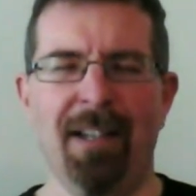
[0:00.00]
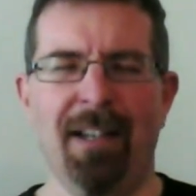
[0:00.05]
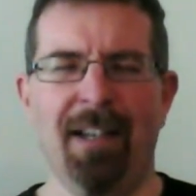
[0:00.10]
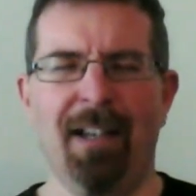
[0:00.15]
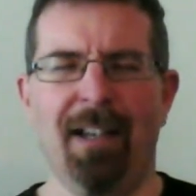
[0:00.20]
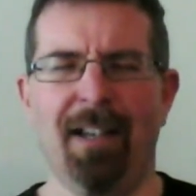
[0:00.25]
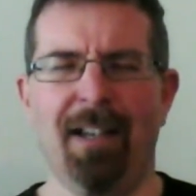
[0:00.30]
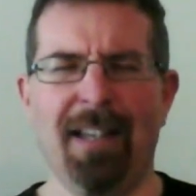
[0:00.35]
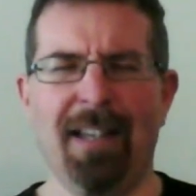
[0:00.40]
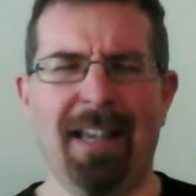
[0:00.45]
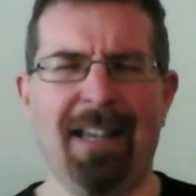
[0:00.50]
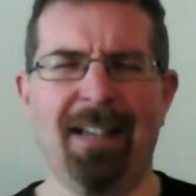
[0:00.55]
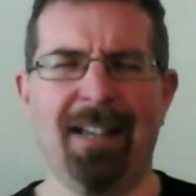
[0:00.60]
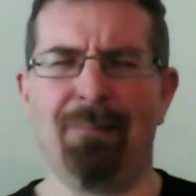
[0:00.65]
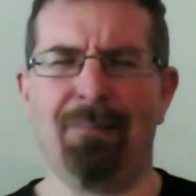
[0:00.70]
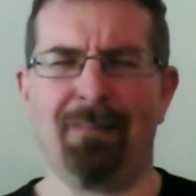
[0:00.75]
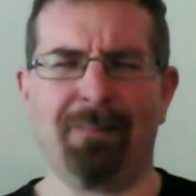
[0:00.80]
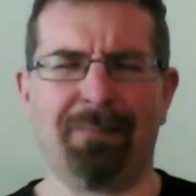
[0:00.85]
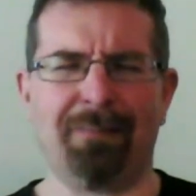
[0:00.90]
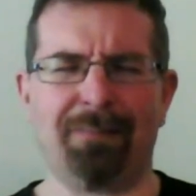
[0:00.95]
And then
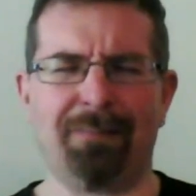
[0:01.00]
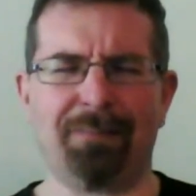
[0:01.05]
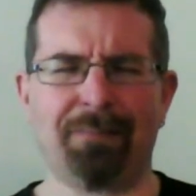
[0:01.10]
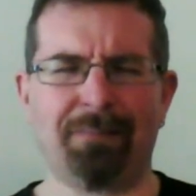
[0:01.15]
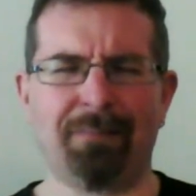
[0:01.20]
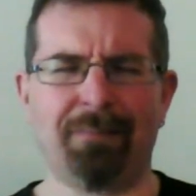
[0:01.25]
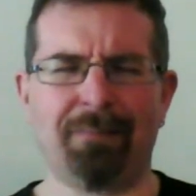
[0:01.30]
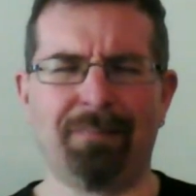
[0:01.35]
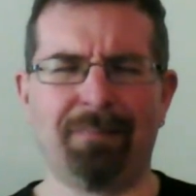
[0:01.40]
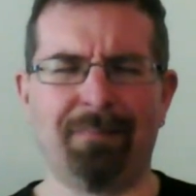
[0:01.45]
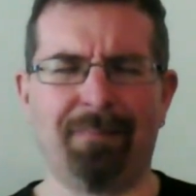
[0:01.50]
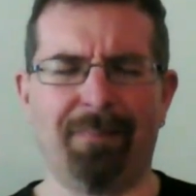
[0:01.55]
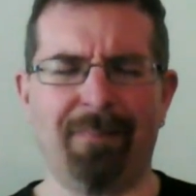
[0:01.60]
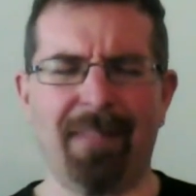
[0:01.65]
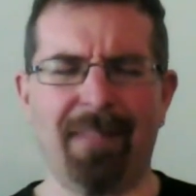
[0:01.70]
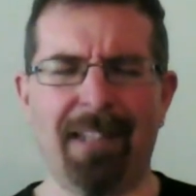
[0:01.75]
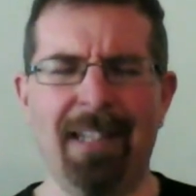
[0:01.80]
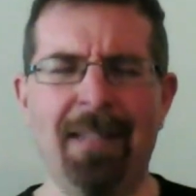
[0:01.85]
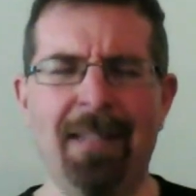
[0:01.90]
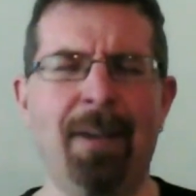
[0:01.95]

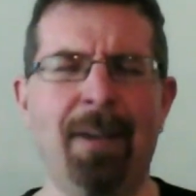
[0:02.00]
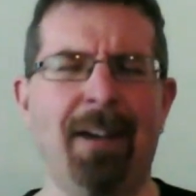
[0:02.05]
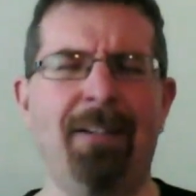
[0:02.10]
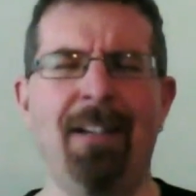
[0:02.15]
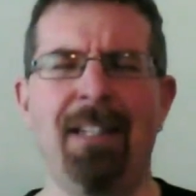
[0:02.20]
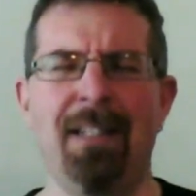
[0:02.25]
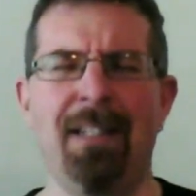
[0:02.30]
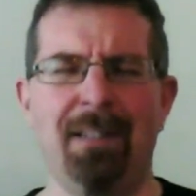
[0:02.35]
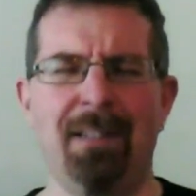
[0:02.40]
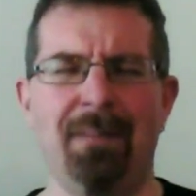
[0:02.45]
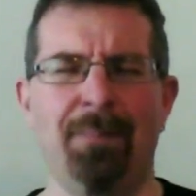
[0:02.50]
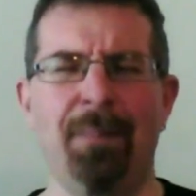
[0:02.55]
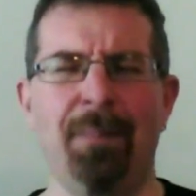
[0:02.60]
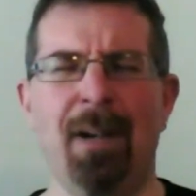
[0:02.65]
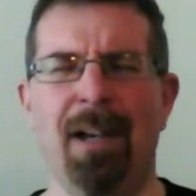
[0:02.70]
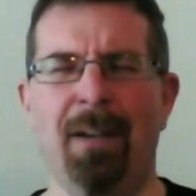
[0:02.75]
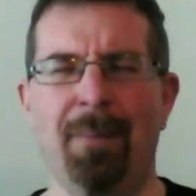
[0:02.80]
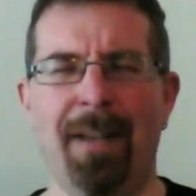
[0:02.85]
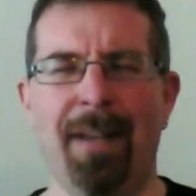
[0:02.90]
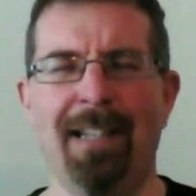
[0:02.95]
he marries the
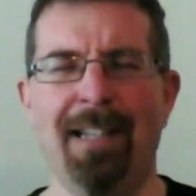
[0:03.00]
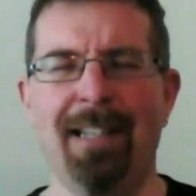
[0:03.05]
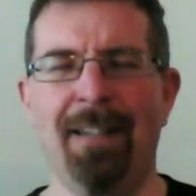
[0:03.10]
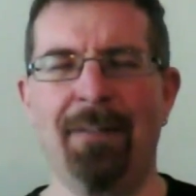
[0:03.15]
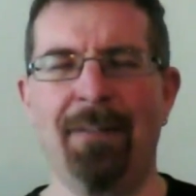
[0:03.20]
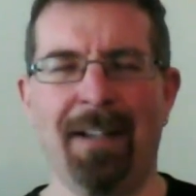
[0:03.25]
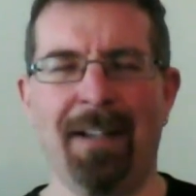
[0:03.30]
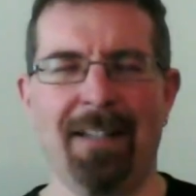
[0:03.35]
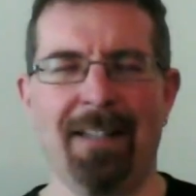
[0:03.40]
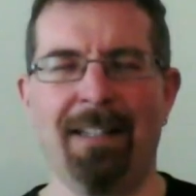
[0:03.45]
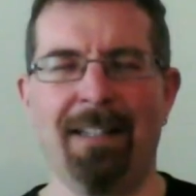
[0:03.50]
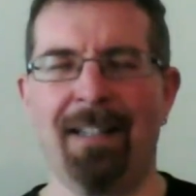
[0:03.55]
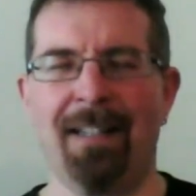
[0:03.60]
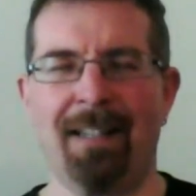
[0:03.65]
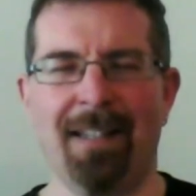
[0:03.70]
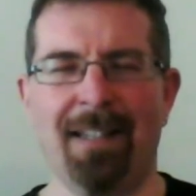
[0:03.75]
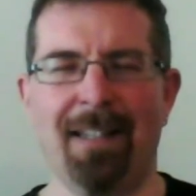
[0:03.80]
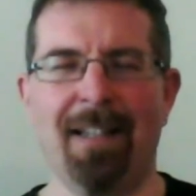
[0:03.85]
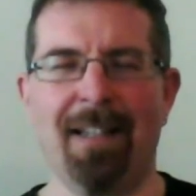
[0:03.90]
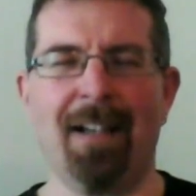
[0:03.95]
barmaid he fancied at
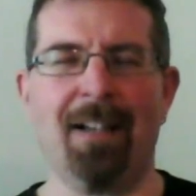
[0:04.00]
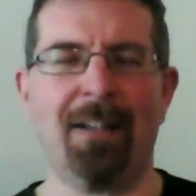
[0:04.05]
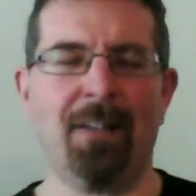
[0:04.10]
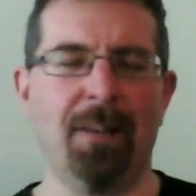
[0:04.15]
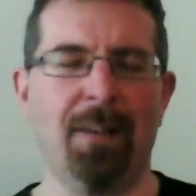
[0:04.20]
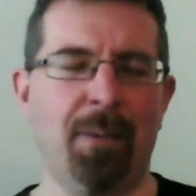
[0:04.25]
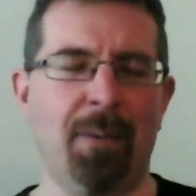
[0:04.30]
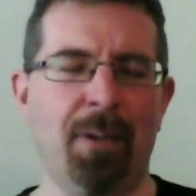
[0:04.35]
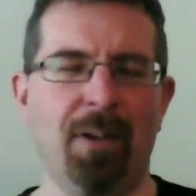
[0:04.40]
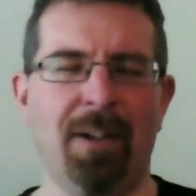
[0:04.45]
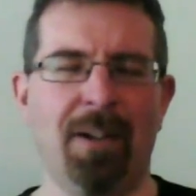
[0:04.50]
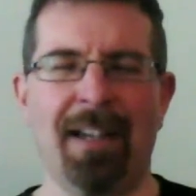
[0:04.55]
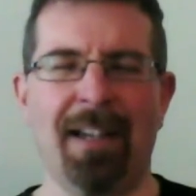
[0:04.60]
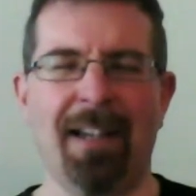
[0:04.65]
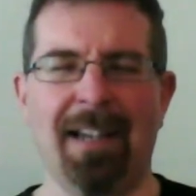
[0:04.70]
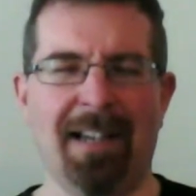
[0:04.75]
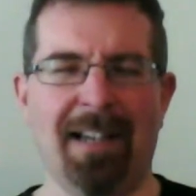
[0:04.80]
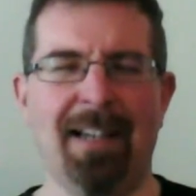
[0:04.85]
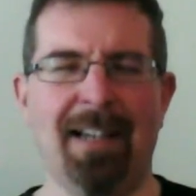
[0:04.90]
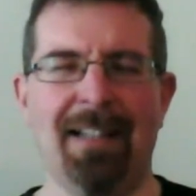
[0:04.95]
the start of the book
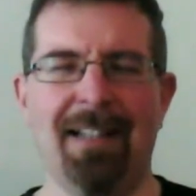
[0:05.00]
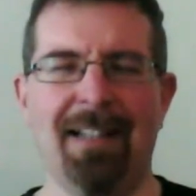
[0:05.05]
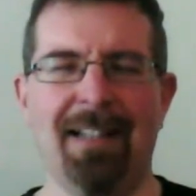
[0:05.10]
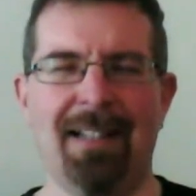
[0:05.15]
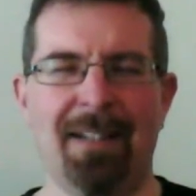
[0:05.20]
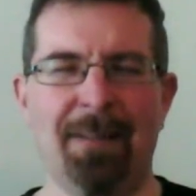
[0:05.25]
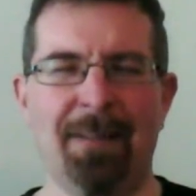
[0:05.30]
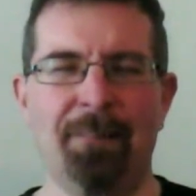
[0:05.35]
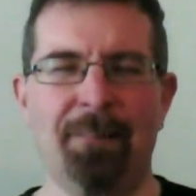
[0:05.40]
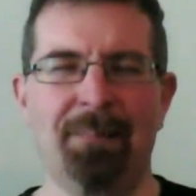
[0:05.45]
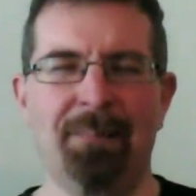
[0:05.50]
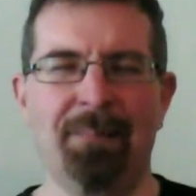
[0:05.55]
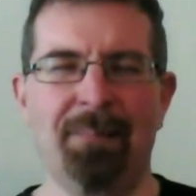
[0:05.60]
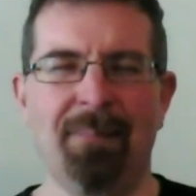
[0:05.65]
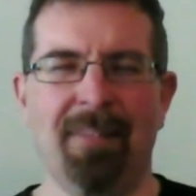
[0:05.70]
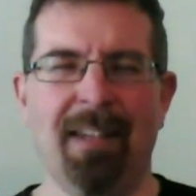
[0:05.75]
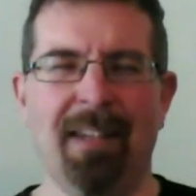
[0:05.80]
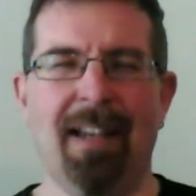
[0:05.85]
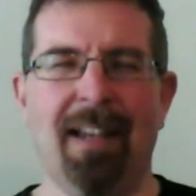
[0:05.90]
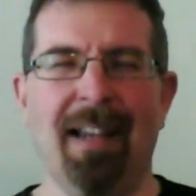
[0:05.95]
and
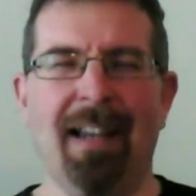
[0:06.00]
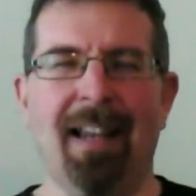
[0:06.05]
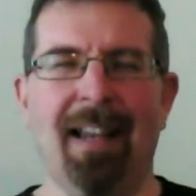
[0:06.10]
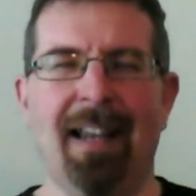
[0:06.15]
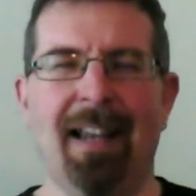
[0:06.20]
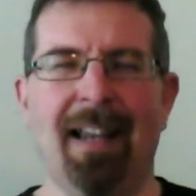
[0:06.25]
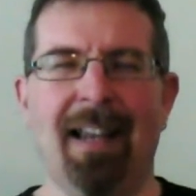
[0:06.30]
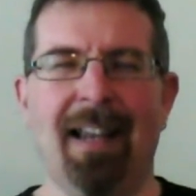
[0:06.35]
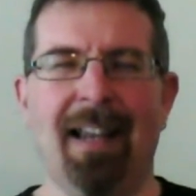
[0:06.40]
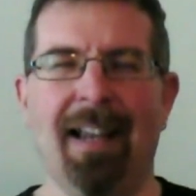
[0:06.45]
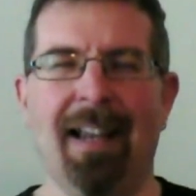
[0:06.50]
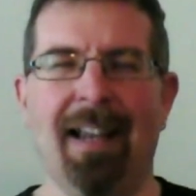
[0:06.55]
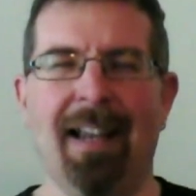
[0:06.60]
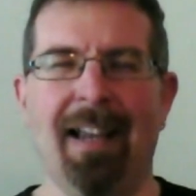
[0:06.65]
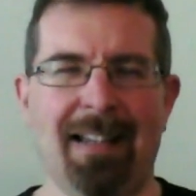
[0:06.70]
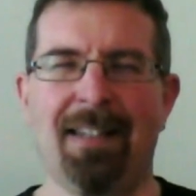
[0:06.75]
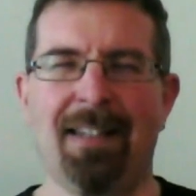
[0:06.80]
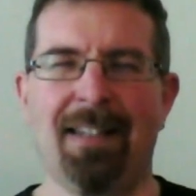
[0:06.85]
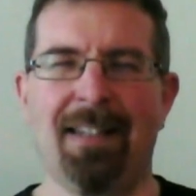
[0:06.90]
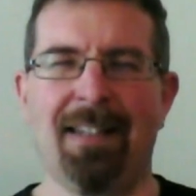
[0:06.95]
has